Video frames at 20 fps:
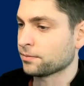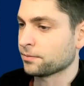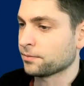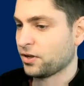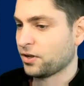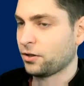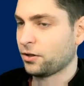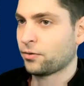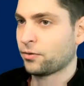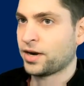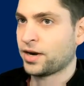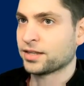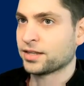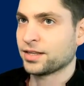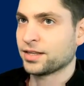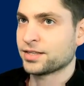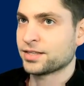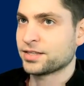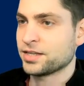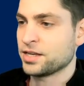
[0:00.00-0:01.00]
All right,
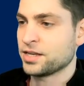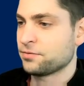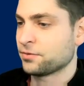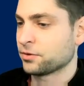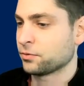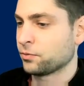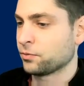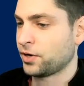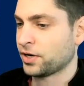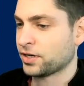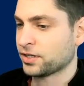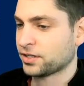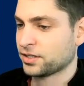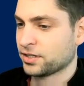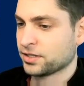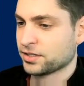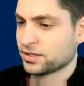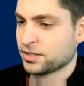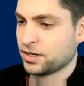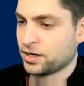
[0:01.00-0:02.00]
let's see if it worked.
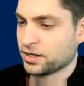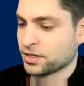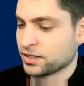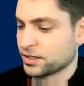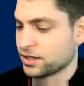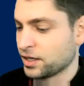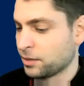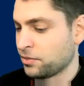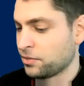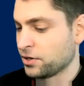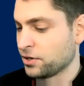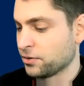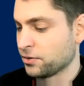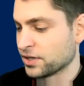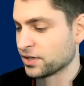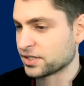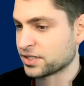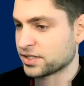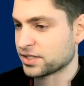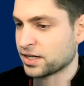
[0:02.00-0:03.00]
Start W
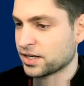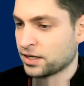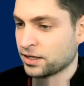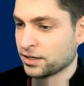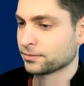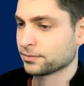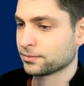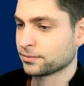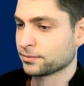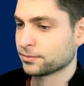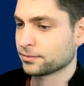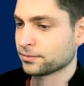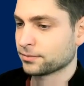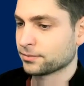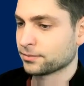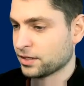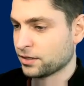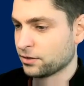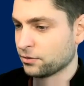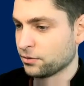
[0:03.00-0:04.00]
S L.
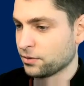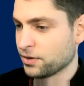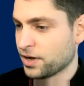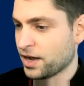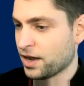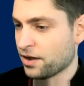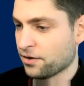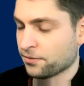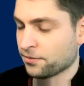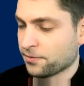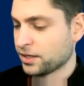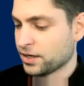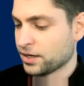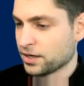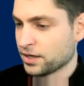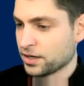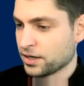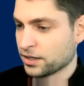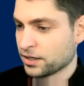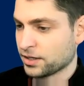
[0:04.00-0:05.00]
Do we have
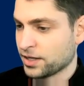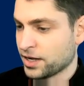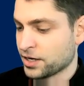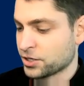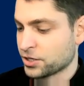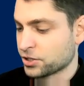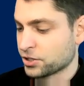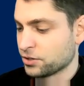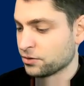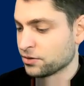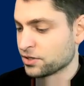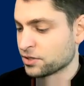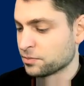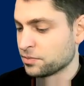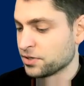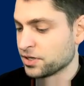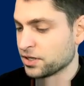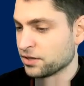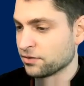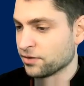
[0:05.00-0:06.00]
any attached U S
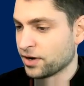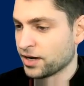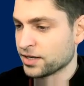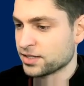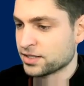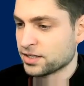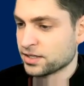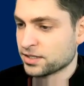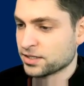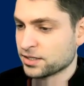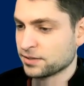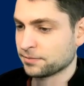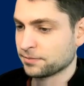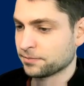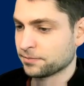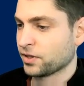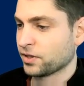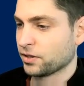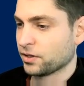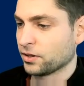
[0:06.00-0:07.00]
B devices?
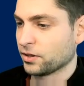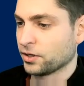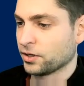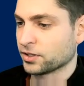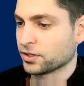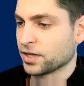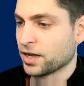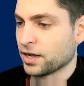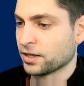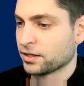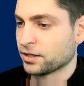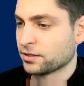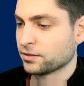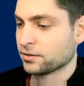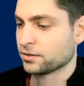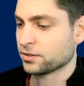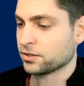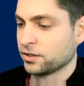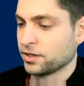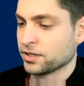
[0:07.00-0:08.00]
Not yet.
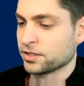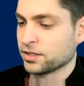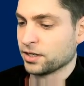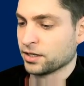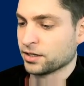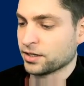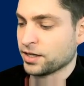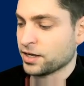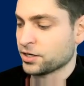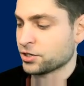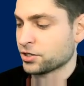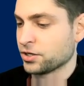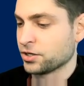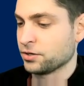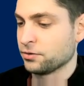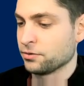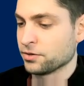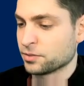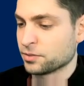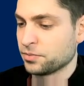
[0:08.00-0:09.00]
So let's attach the
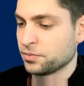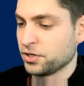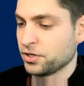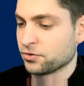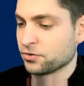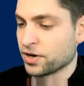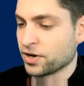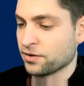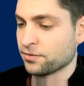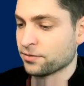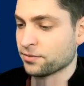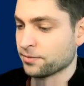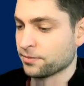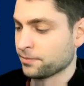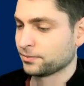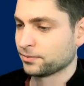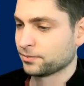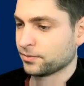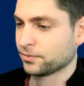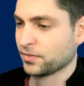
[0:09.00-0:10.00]
U S B drive.
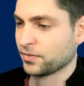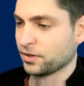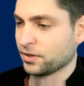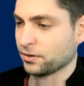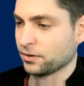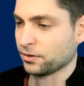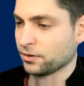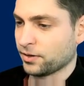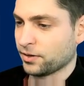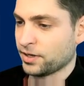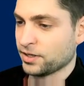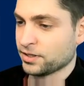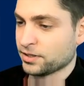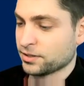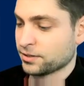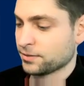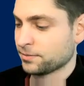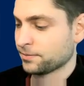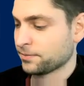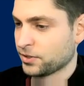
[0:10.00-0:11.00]
All right,
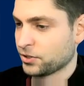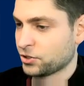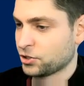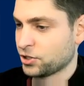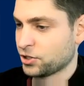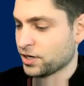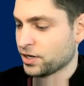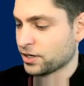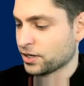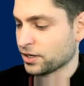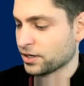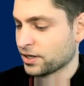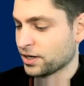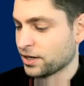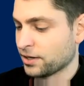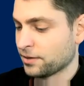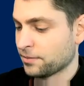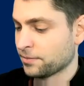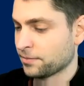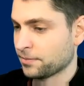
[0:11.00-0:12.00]
check
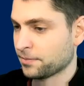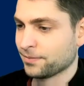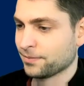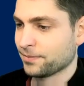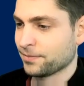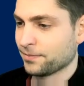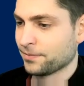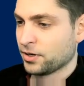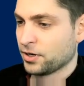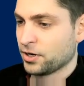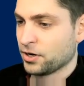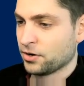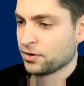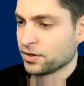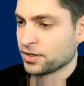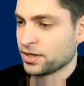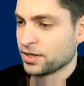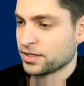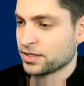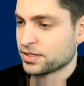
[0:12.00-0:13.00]
again. Here it
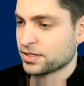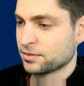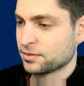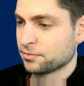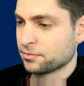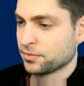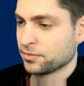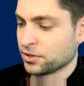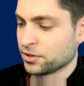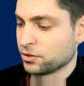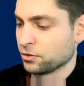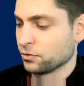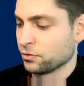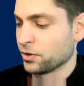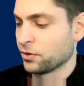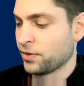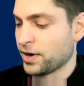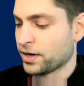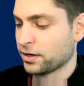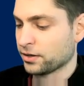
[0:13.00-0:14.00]
is. But do we
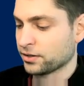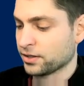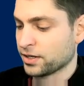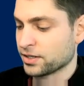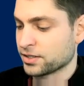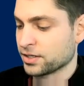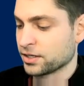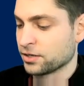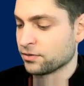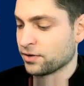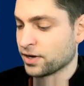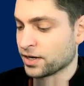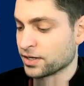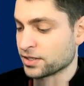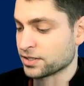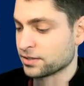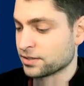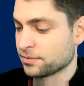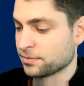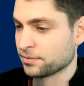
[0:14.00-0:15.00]
recognize the device?